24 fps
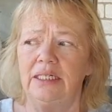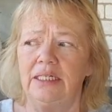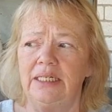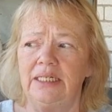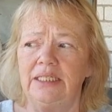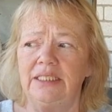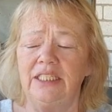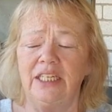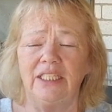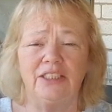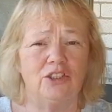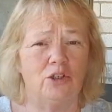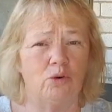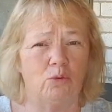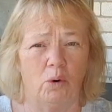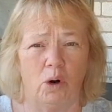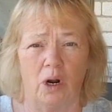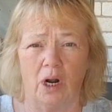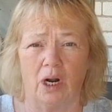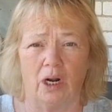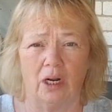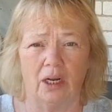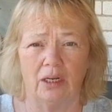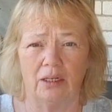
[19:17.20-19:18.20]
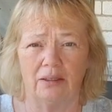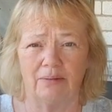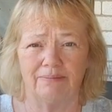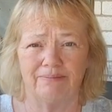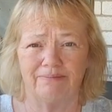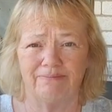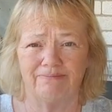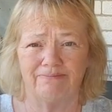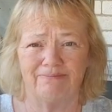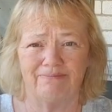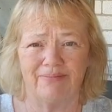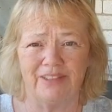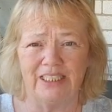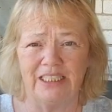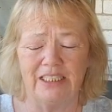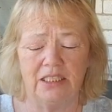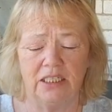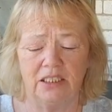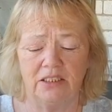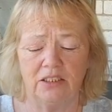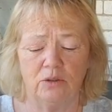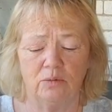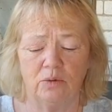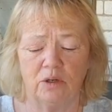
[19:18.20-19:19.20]
It doesn't work. It
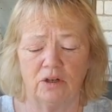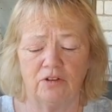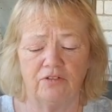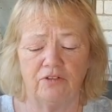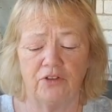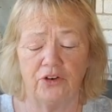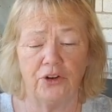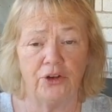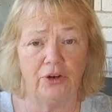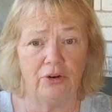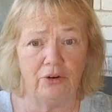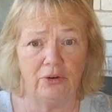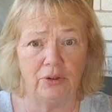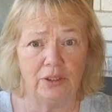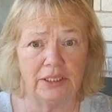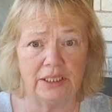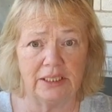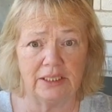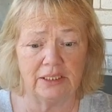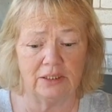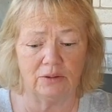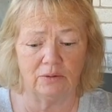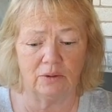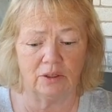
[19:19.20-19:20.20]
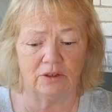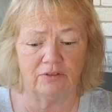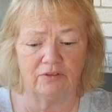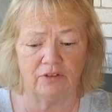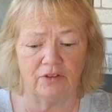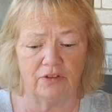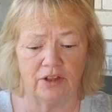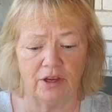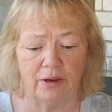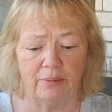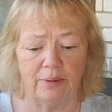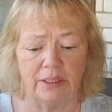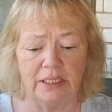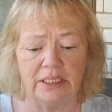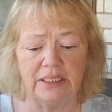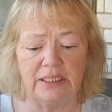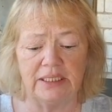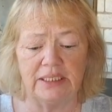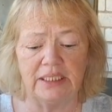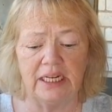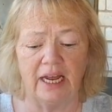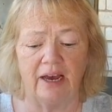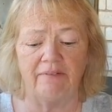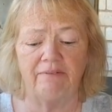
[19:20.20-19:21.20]
doesn't work for you. It doesn't work for them. And
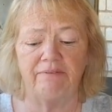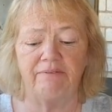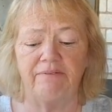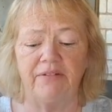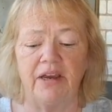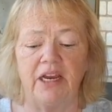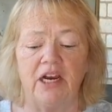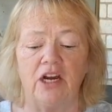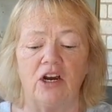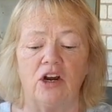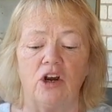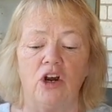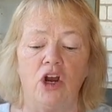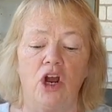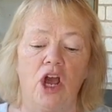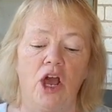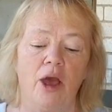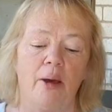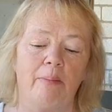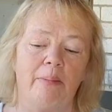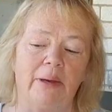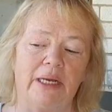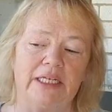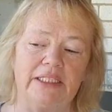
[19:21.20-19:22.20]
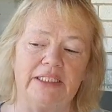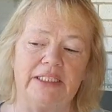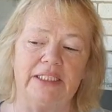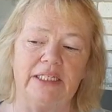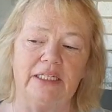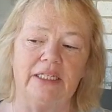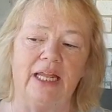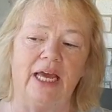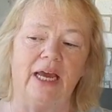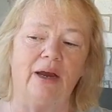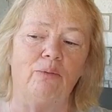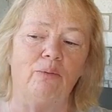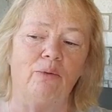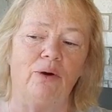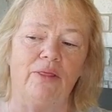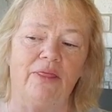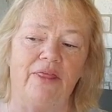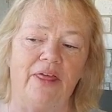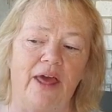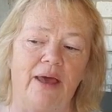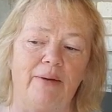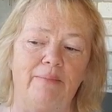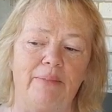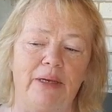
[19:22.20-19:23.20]
it's not fair because then what
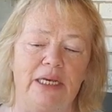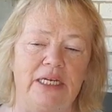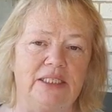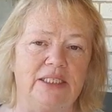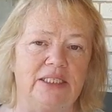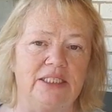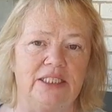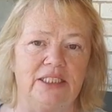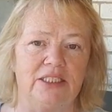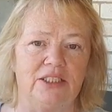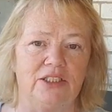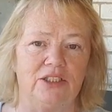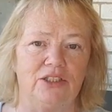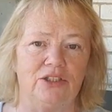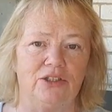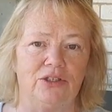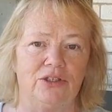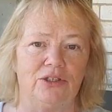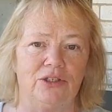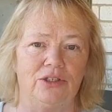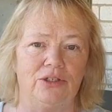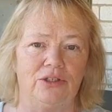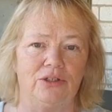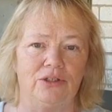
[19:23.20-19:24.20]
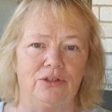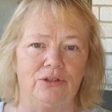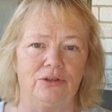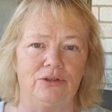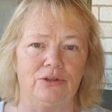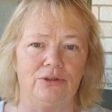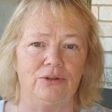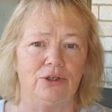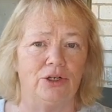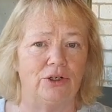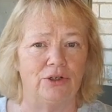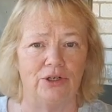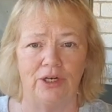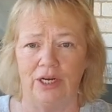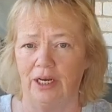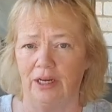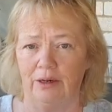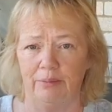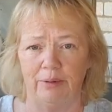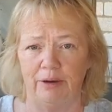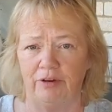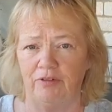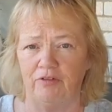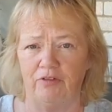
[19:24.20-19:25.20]
that means is you don't know how
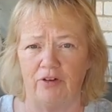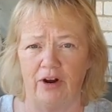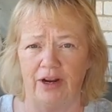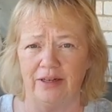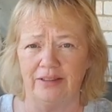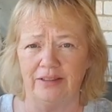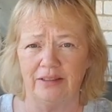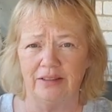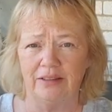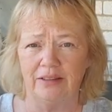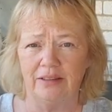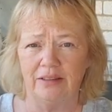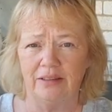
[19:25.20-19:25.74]
to be a friend.